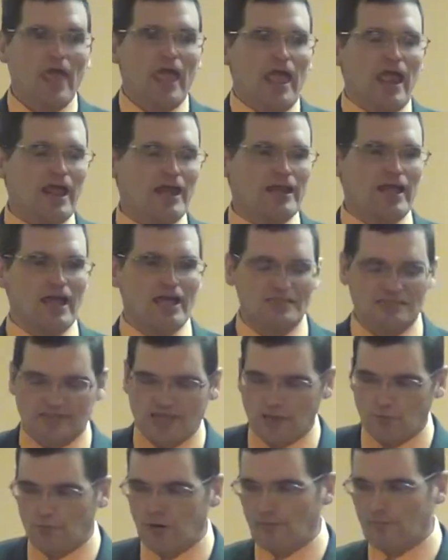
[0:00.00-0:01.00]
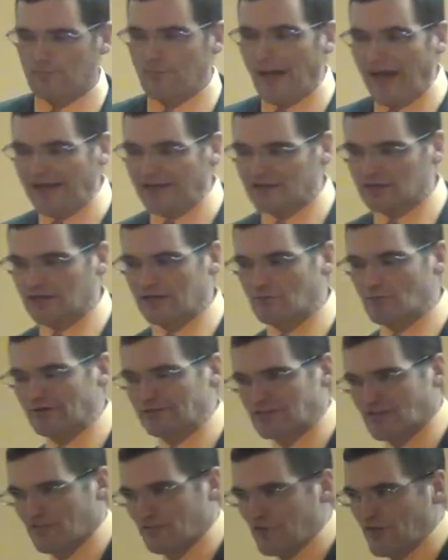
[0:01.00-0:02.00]
And as they were battling
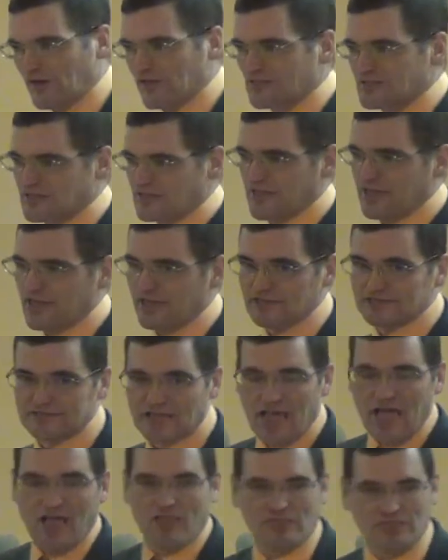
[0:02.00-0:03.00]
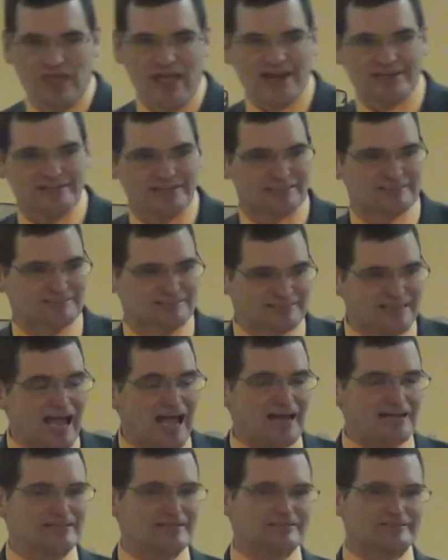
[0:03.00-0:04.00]
with the Philistines, they
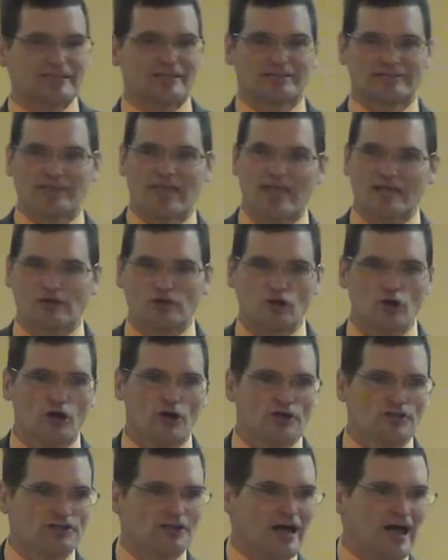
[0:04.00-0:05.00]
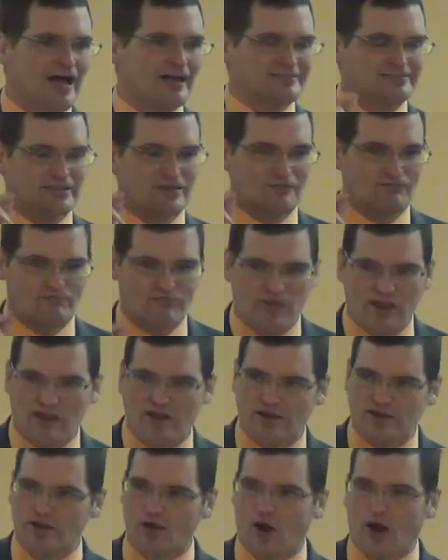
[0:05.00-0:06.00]
decided that they could not
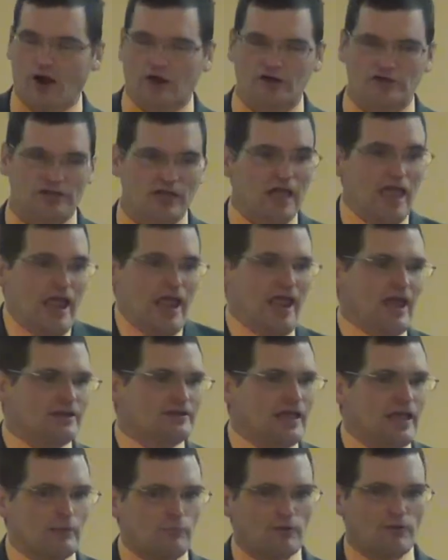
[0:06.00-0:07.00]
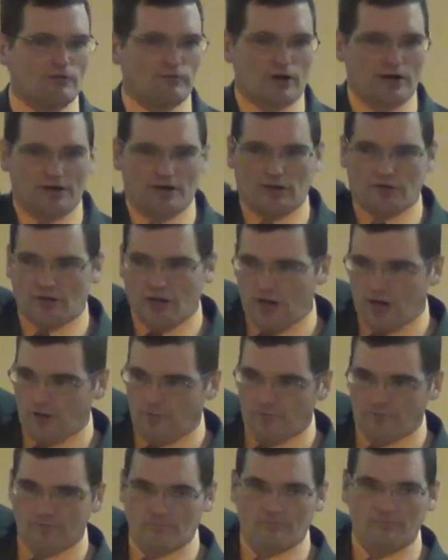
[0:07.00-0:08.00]
defend the Ark and they would run on
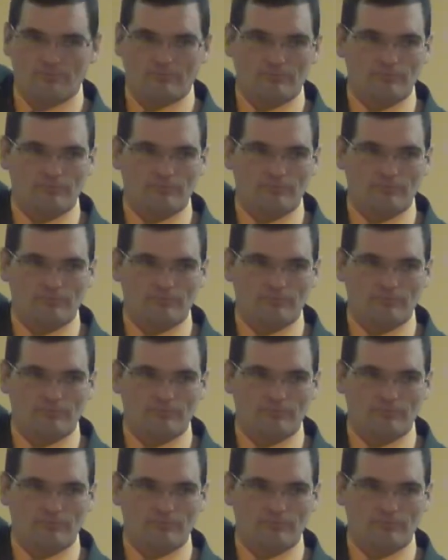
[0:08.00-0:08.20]
home.